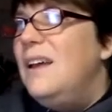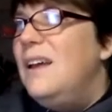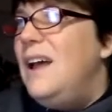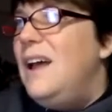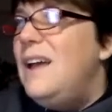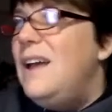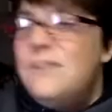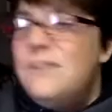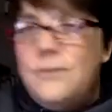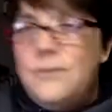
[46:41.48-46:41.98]

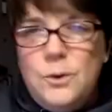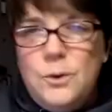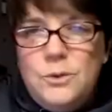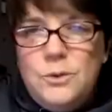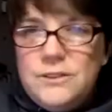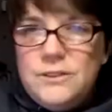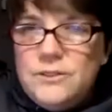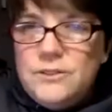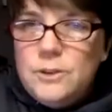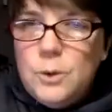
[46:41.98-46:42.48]
Has a few
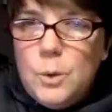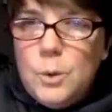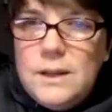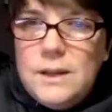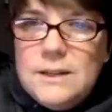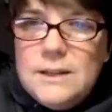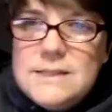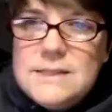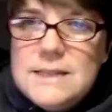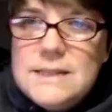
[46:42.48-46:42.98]
different
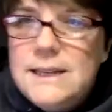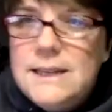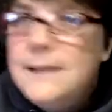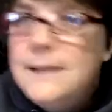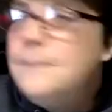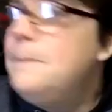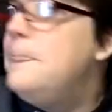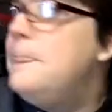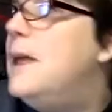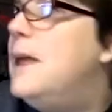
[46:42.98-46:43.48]
oils in
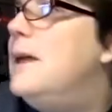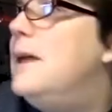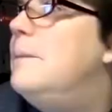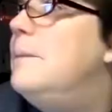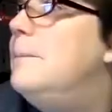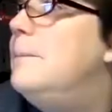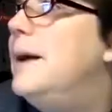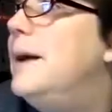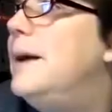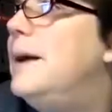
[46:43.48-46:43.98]
it,
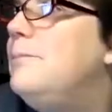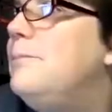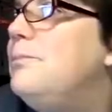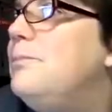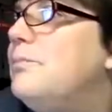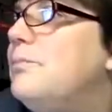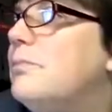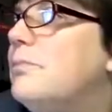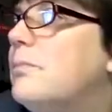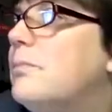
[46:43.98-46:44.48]
but
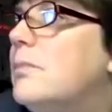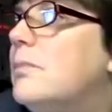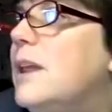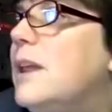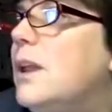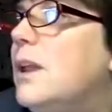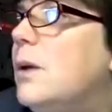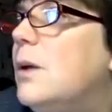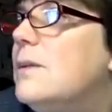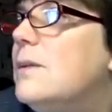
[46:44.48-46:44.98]

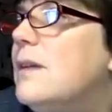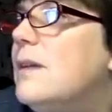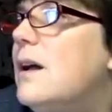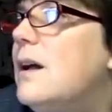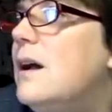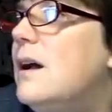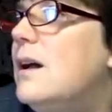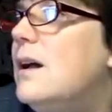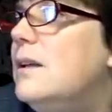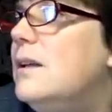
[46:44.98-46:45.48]
it's
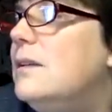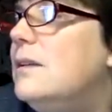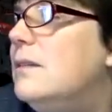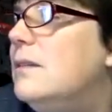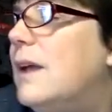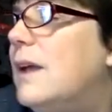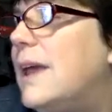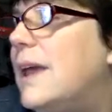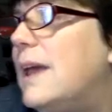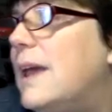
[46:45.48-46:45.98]
got,
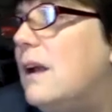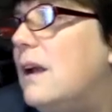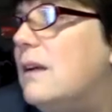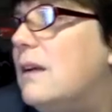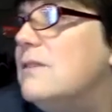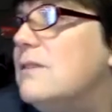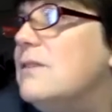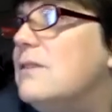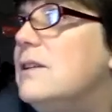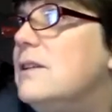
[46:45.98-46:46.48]
I can't
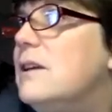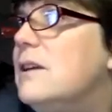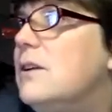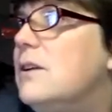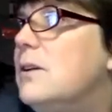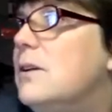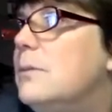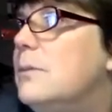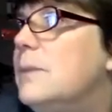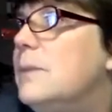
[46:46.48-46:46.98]
honestly tell
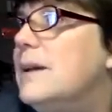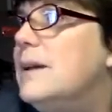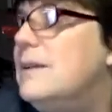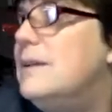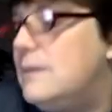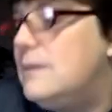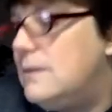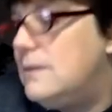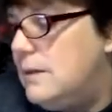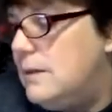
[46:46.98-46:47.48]
you
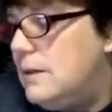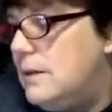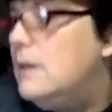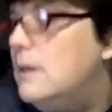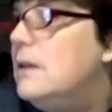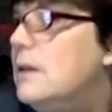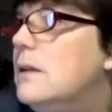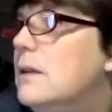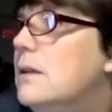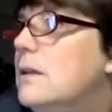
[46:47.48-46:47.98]
because
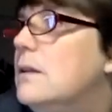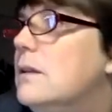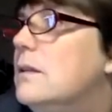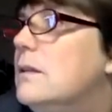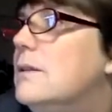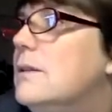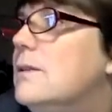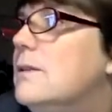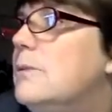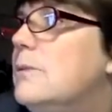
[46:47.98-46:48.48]

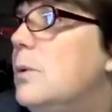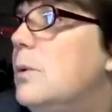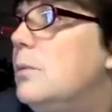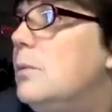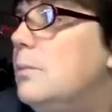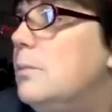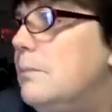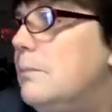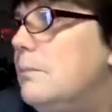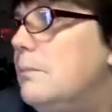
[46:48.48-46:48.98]
this
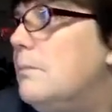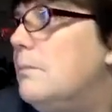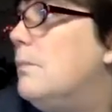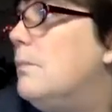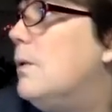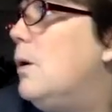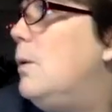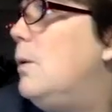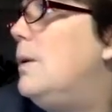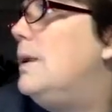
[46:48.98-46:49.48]
won't
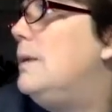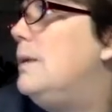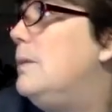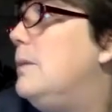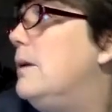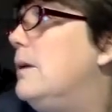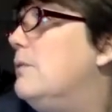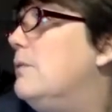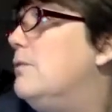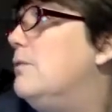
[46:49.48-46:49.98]
go any
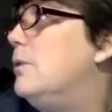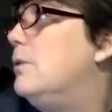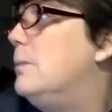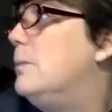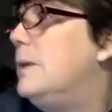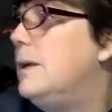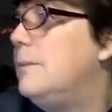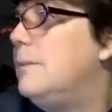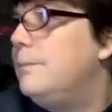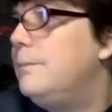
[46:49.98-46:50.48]
bigger for
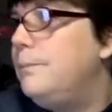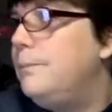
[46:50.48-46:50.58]
me.